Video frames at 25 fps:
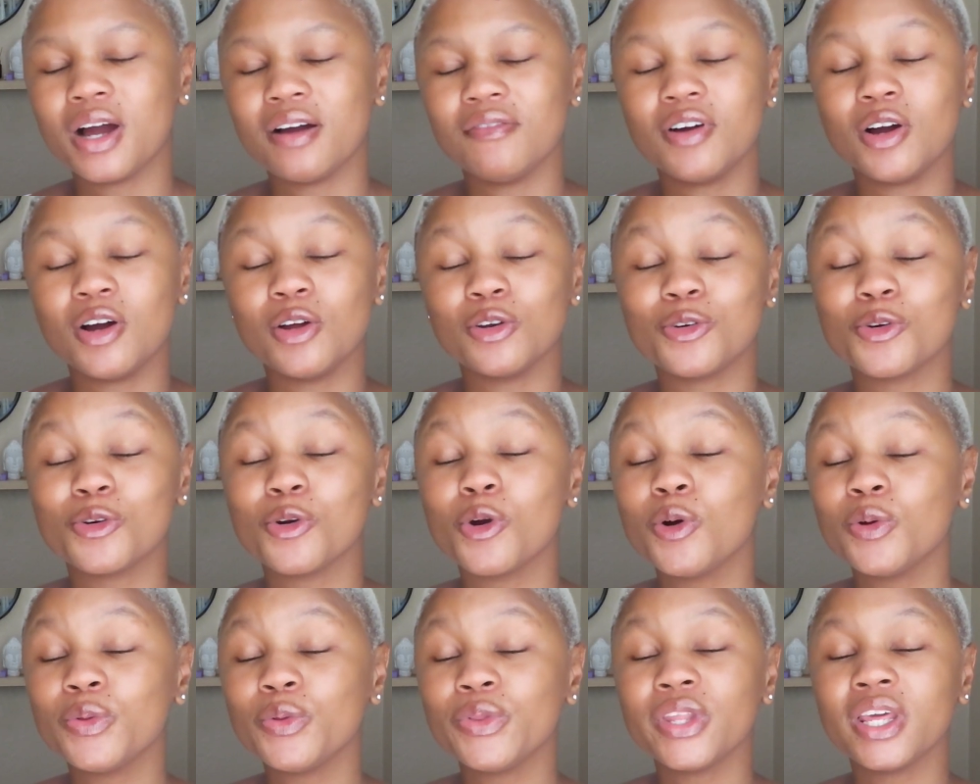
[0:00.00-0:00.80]
I've
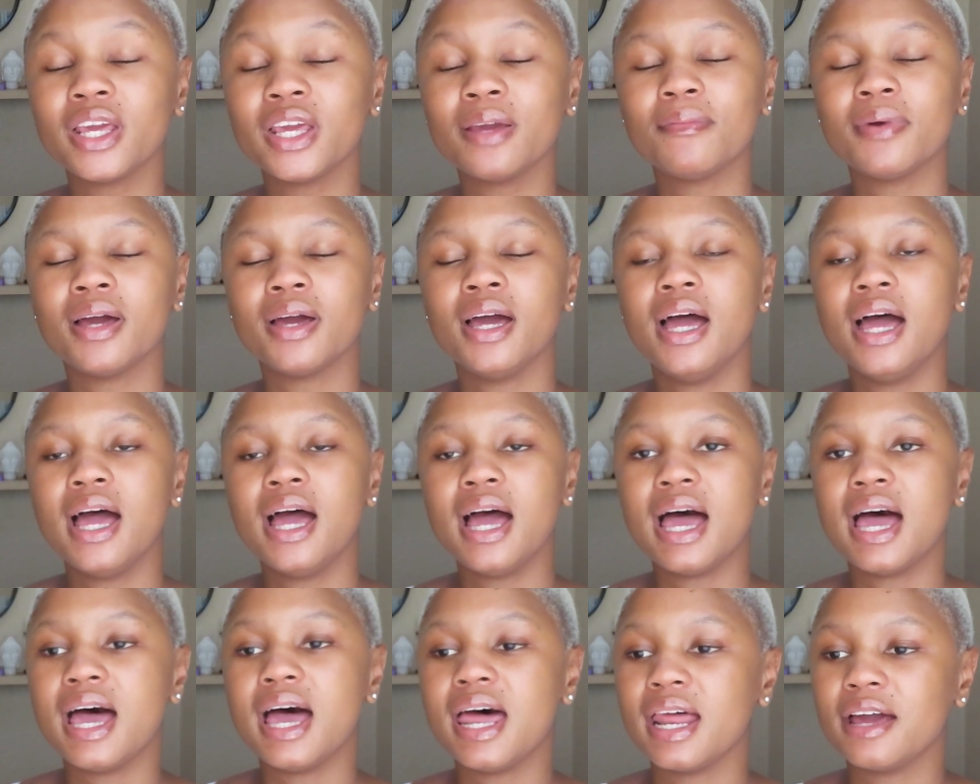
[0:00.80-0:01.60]
outgrown them
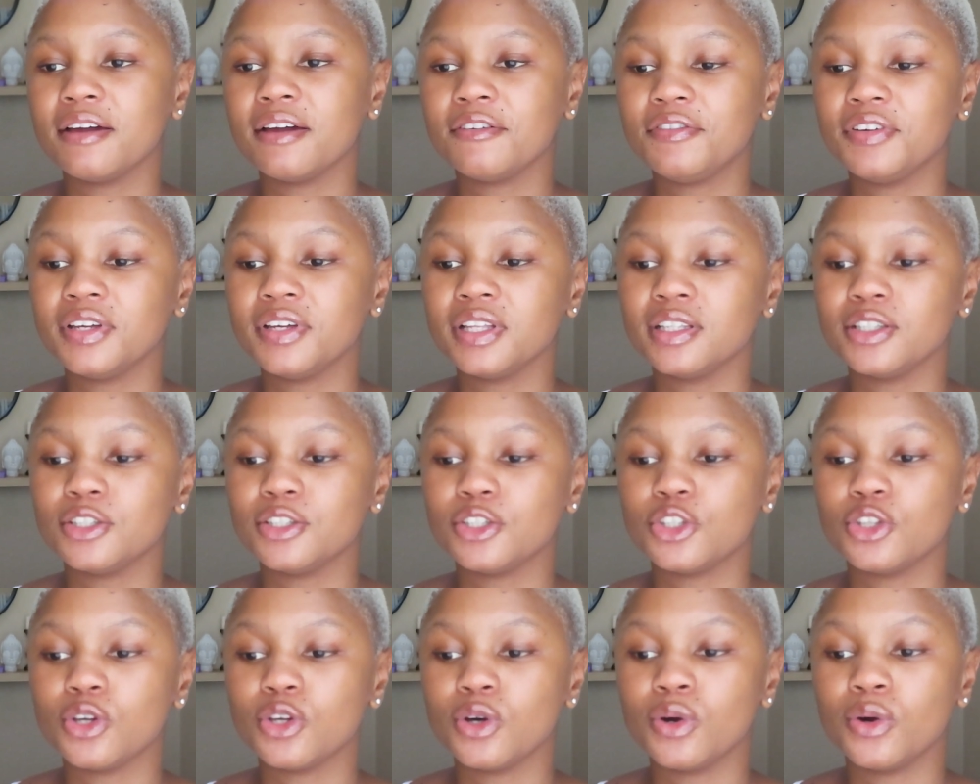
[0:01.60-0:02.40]
and I feel
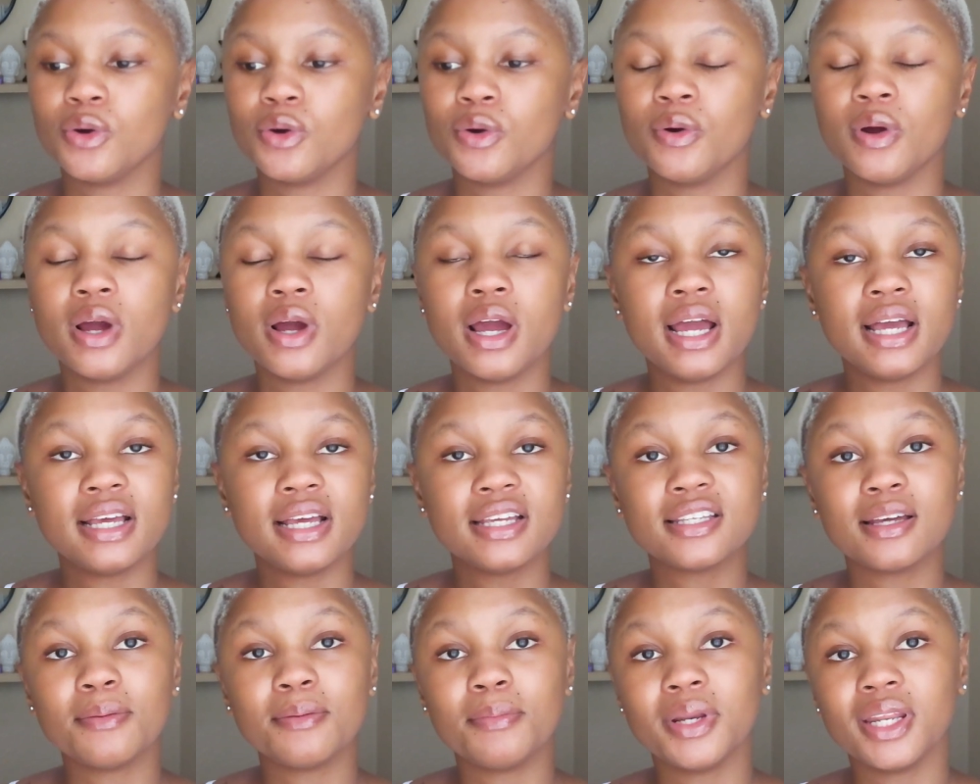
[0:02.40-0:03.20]
as though
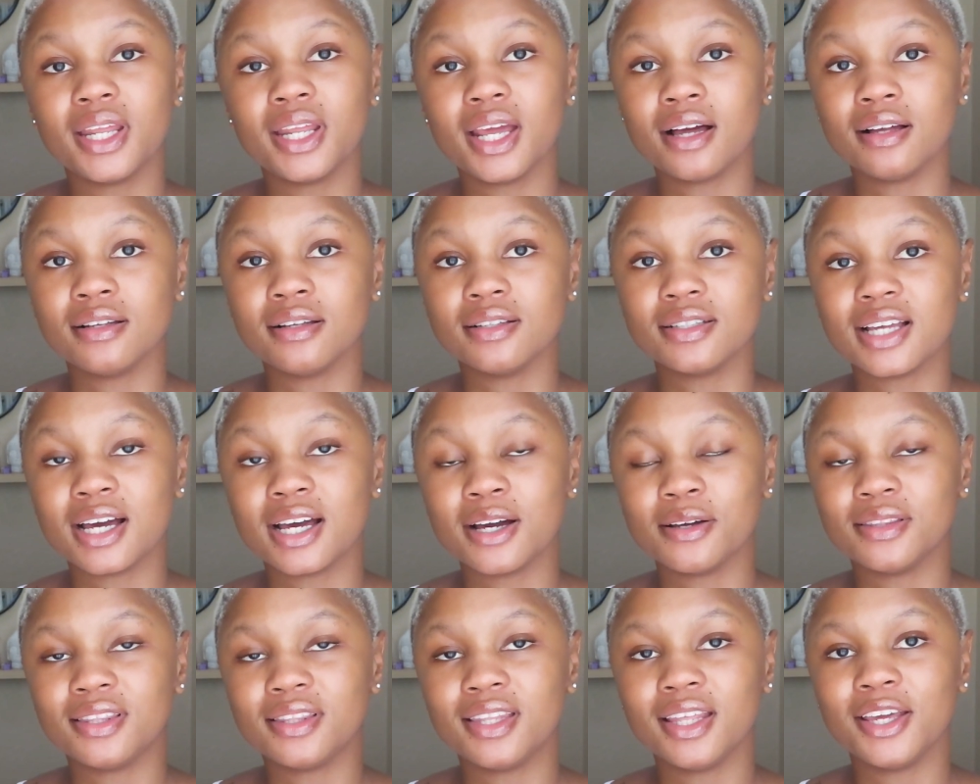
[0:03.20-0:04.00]
somebody else
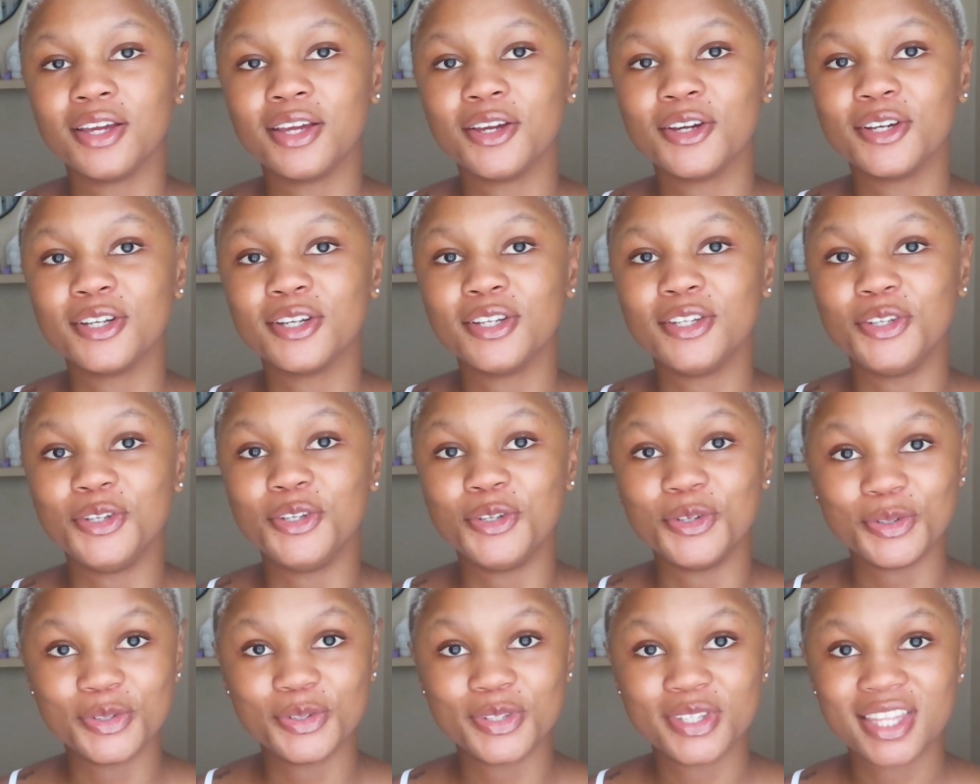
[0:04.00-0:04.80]
out there could
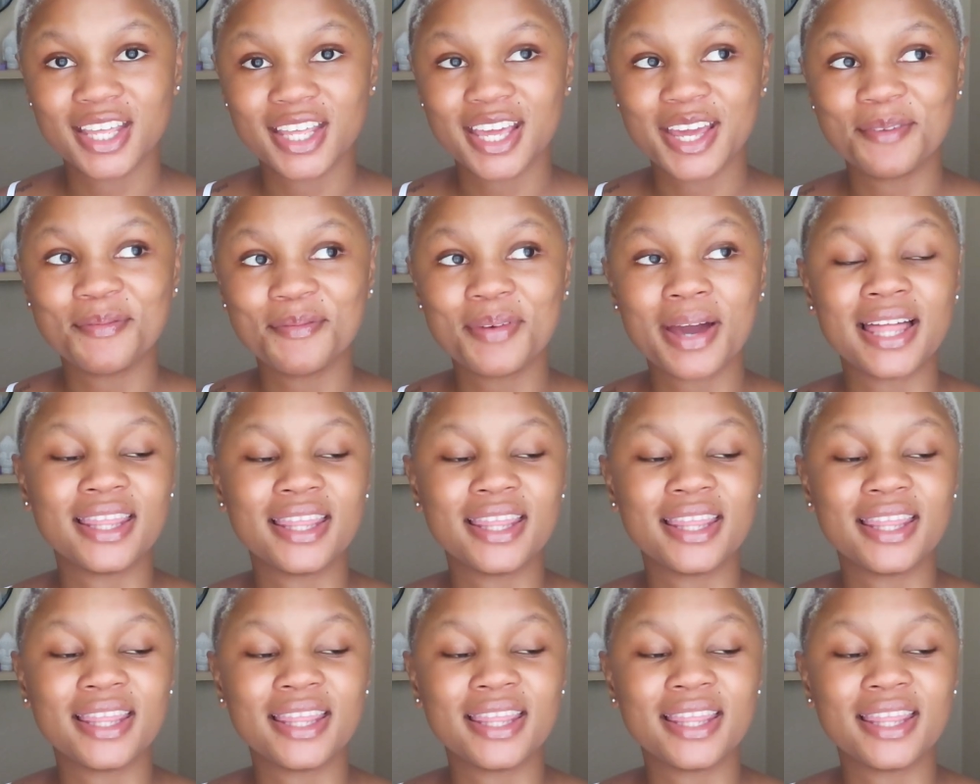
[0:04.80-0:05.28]
use them.